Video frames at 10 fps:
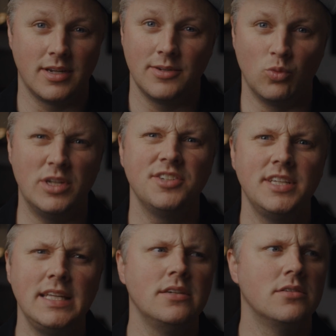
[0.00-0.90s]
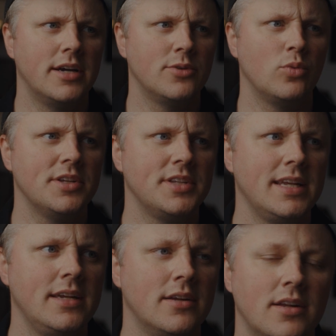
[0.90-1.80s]
unwieldy.
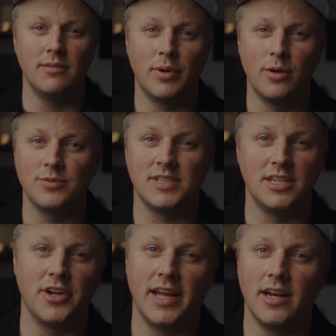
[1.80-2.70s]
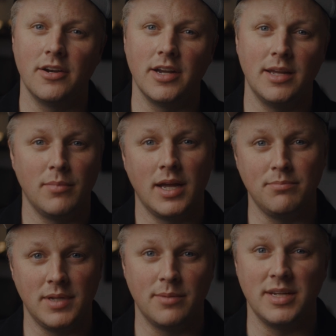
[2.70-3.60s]
In post, in your editor, it
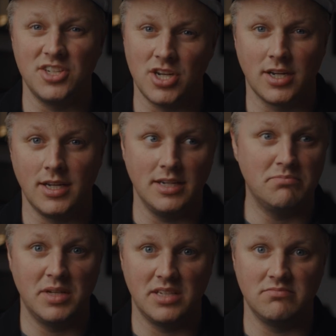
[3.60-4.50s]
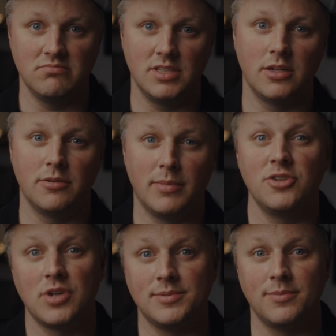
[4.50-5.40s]
might be a bit chunky, it might
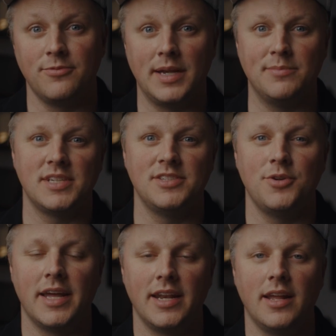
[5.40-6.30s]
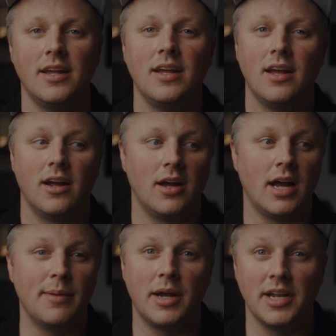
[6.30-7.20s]
drop some frames as you edit it.
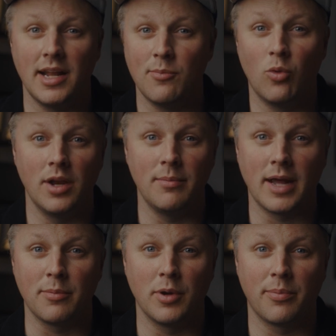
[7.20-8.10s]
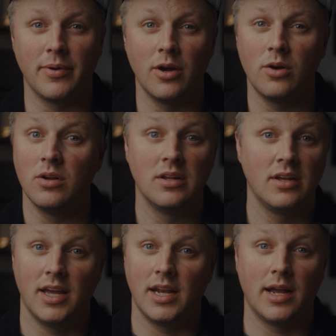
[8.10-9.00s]
I'm on an M1 MacBook Pro,
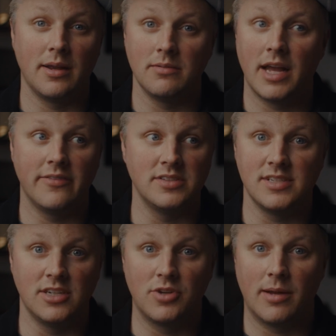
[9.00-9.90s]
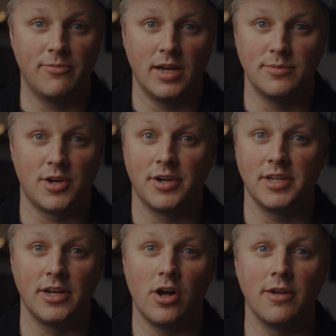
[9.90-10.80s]
and I haven't seen drop frames
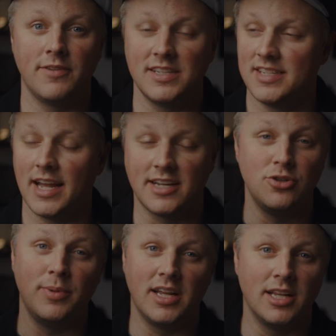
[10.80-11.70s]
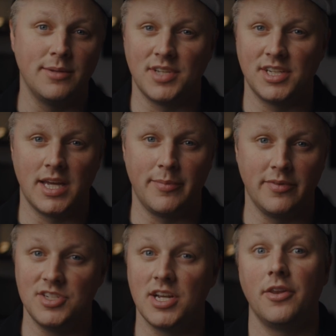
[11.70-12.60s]
hardly at all. If I stack too many clips on top
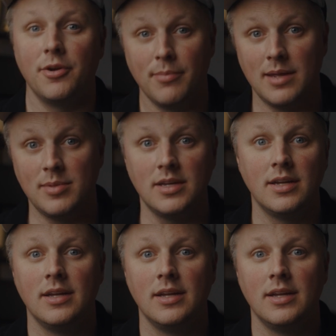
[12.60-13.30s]
of each other, maybe,